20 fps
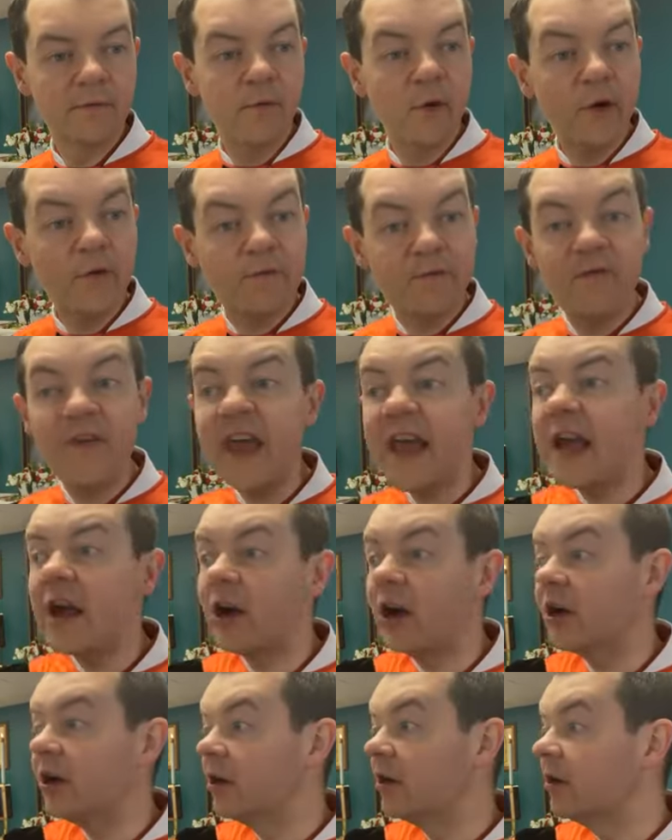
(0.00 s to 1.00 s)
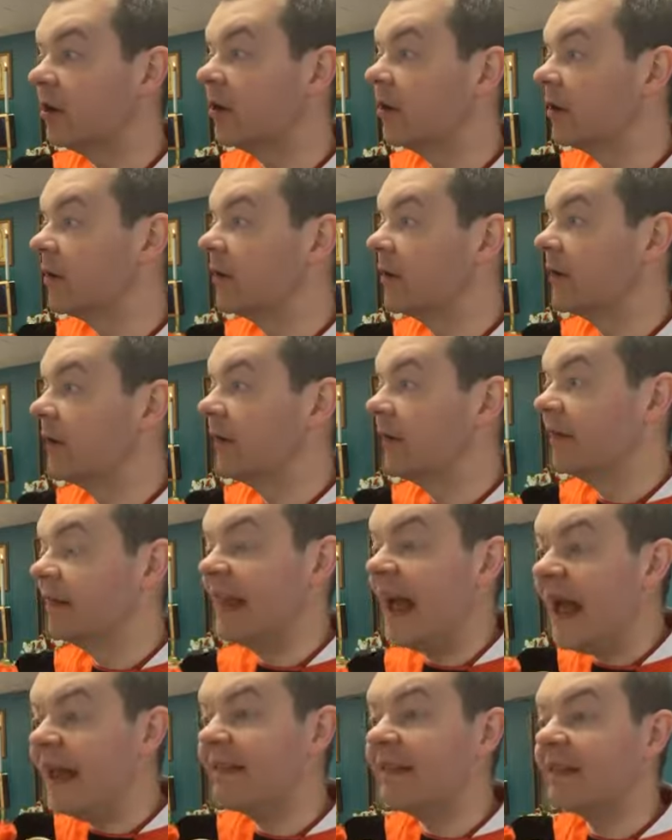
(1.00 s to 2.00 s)
For fear.
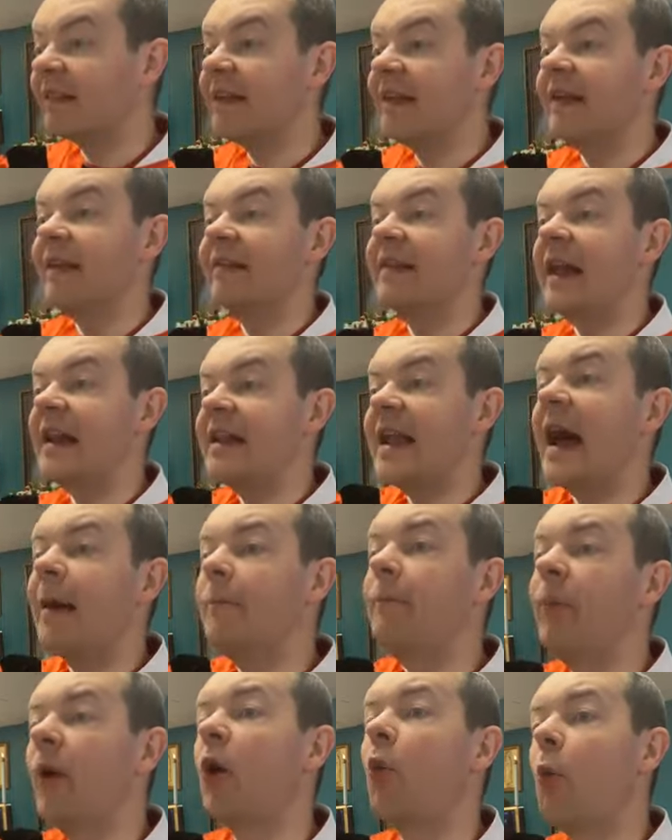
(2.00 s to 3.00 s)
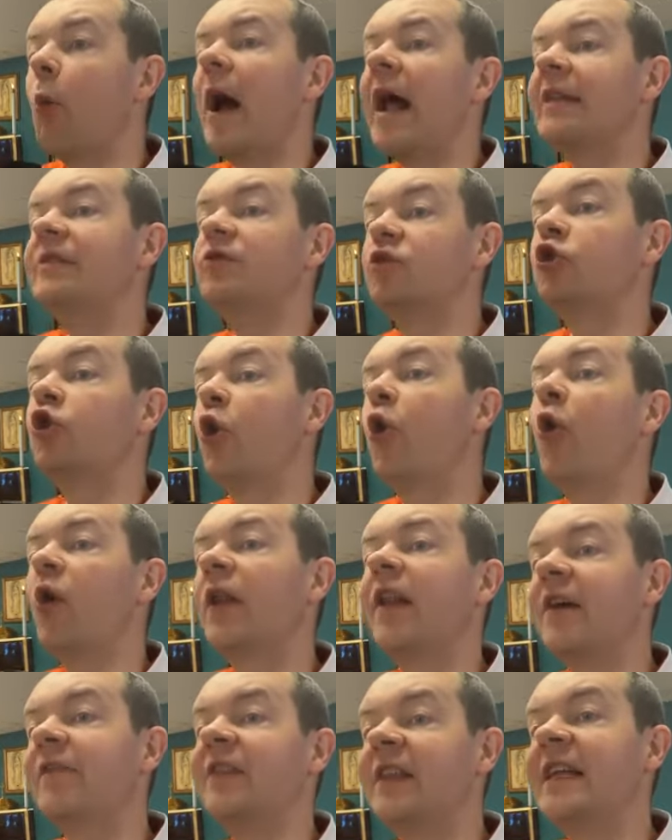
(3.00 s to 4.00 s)
That's the number one
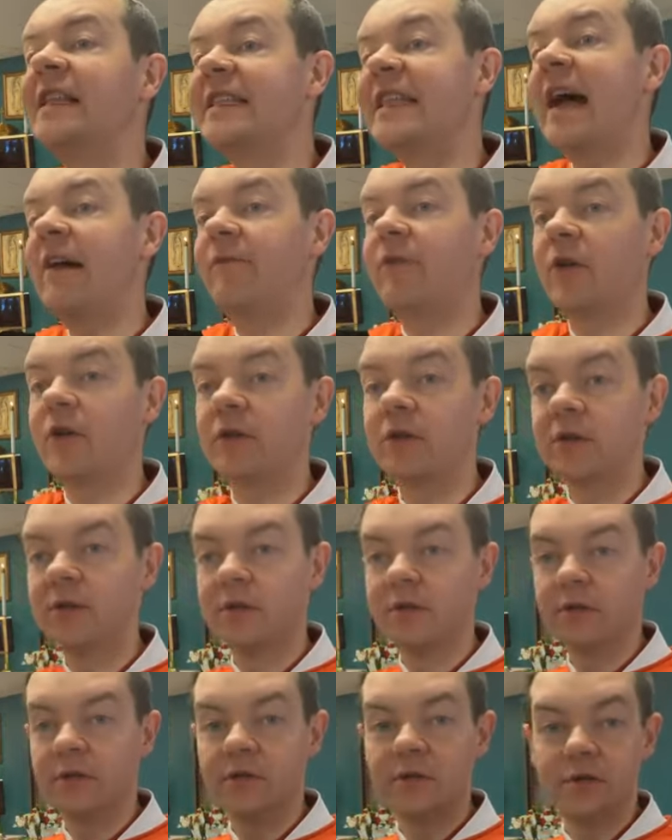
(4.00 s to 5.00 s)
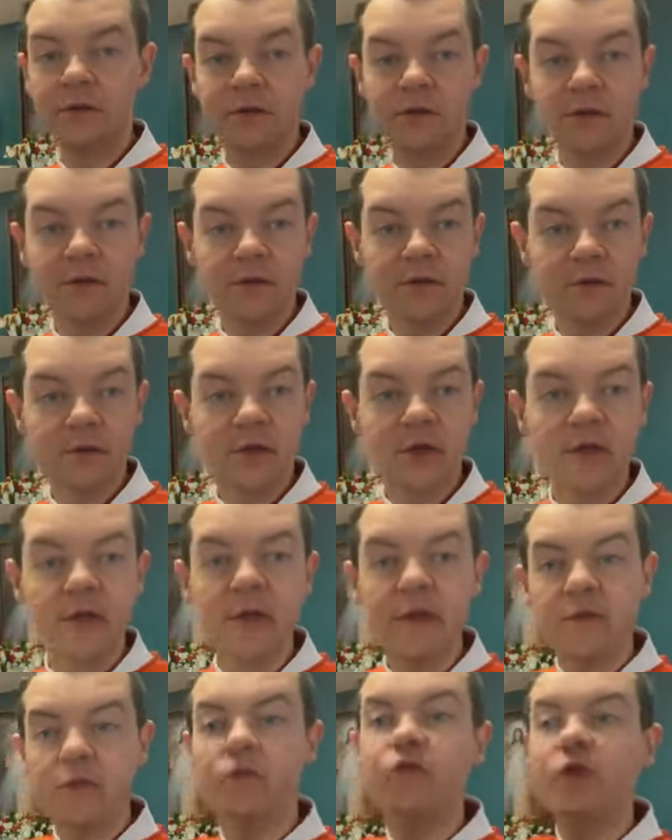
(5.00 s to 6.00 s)
tool of the devil to
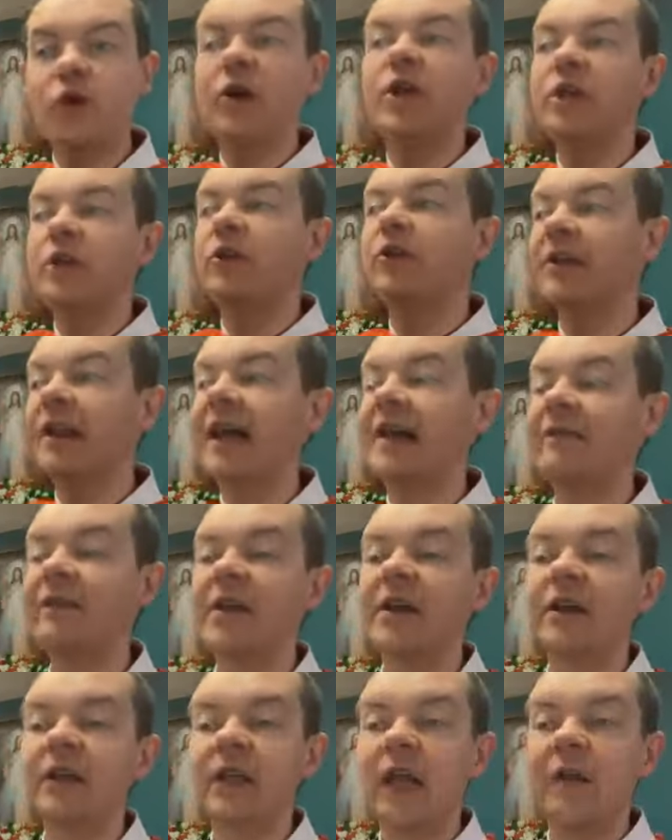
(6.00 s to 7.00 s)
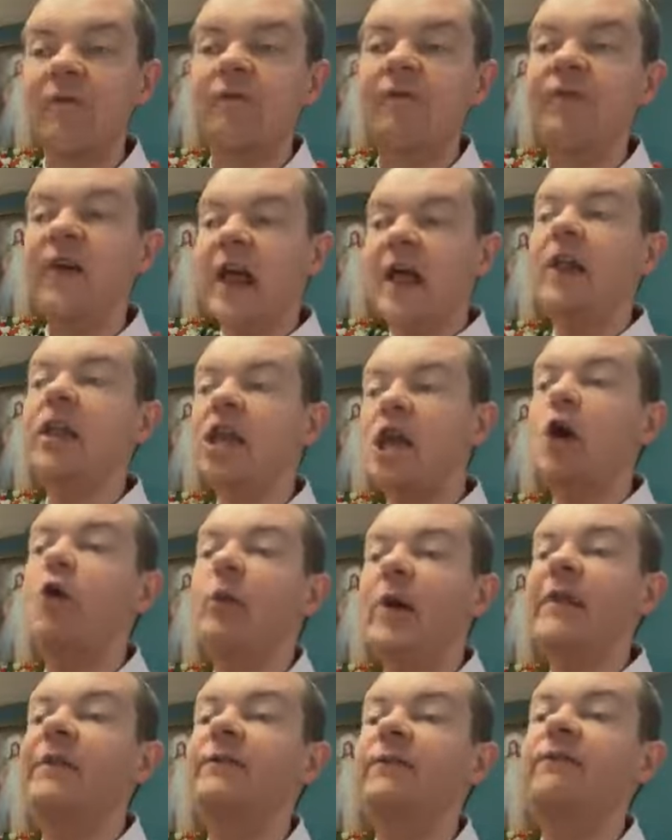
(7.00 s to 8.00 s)
destroy your life to fill
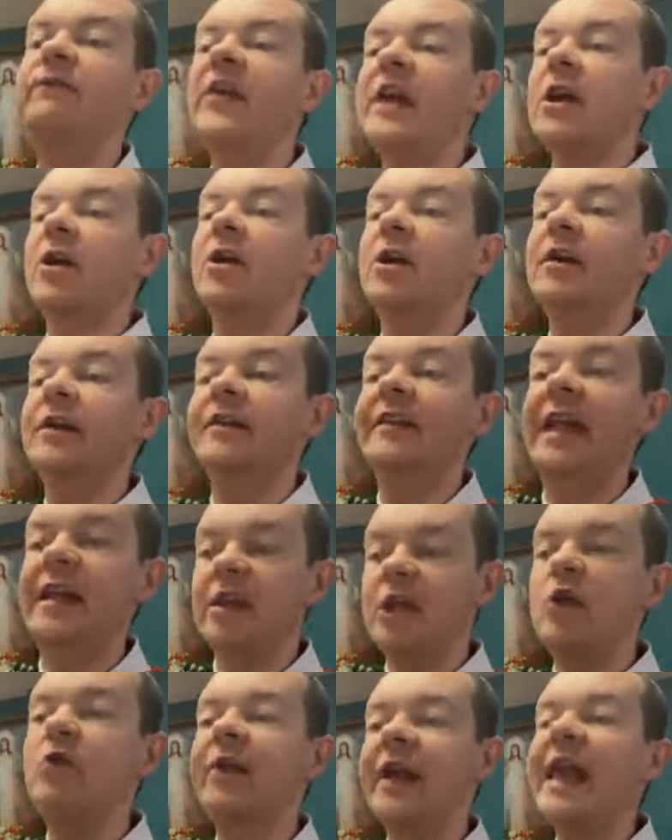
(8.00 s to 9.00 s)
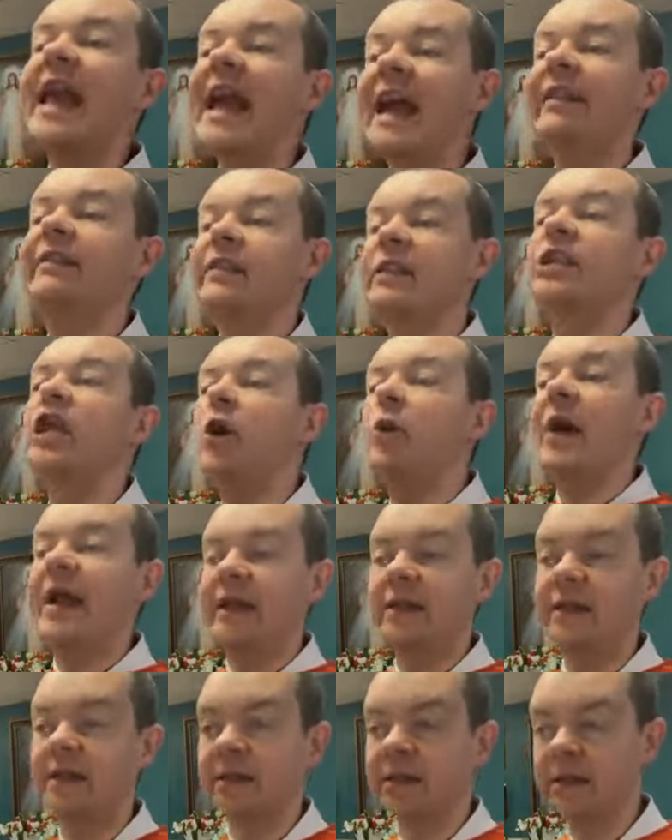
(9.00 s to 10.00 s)
you with fear that you can't do
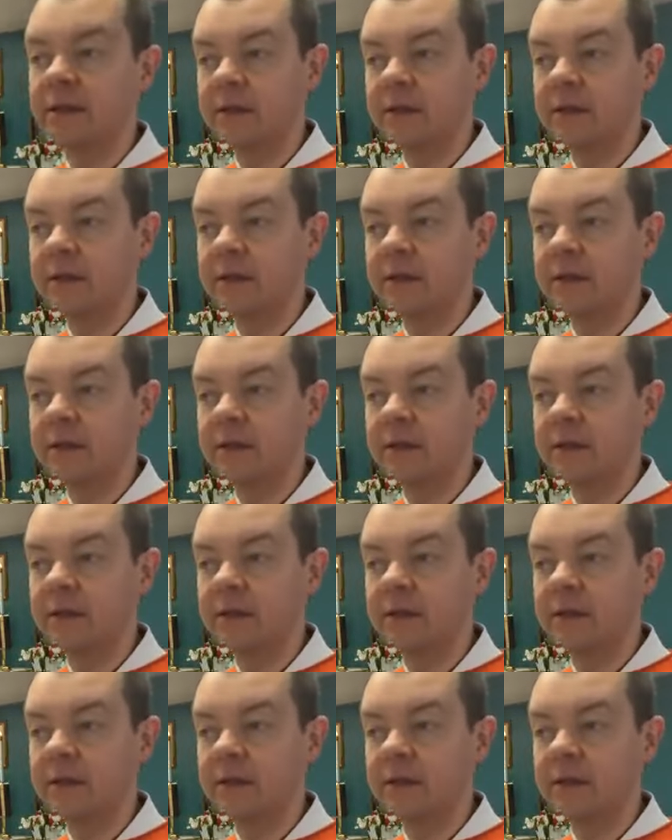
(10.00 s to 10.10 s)
it.